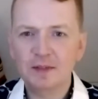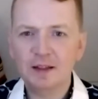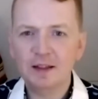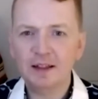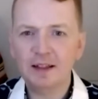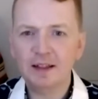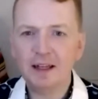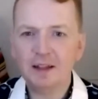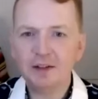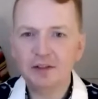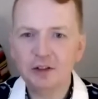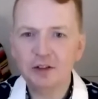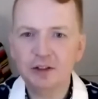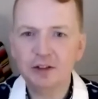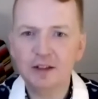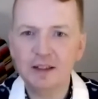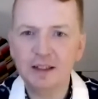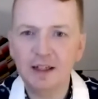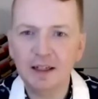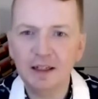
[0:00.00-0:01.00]
Yeah, so
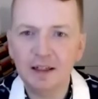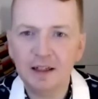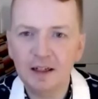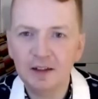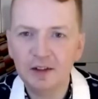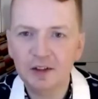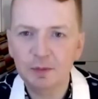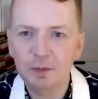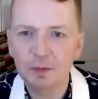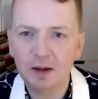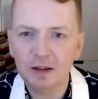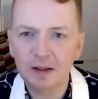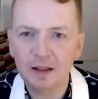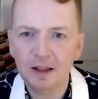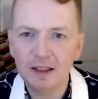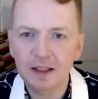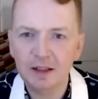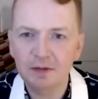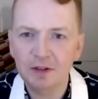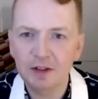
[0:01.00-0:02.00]
Julianne, I'll just
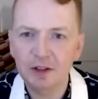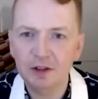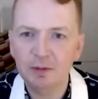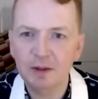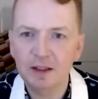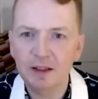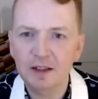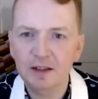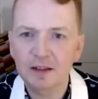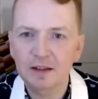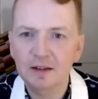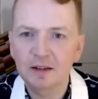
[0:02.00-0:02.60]
spotlight you if you don't mind.